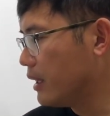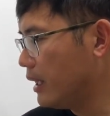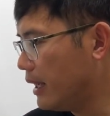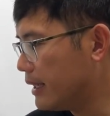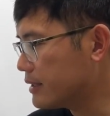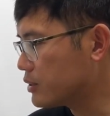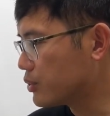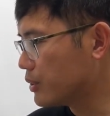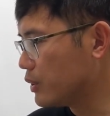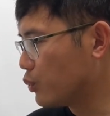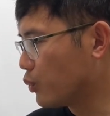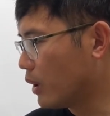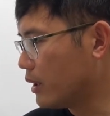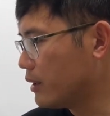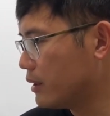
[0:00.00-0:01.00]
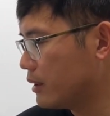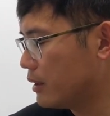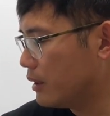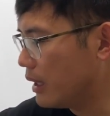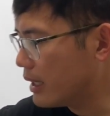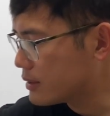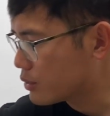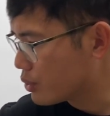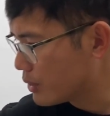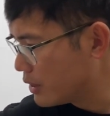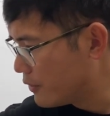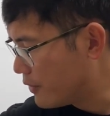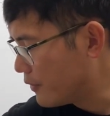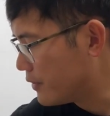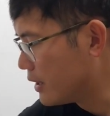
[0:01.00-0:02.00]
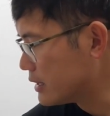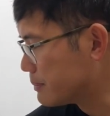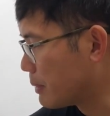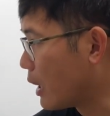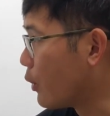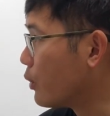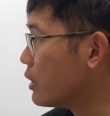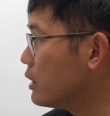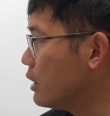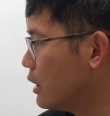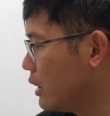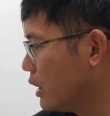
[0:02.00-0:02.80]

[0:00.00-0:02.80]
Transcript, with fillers: x to the 15th power.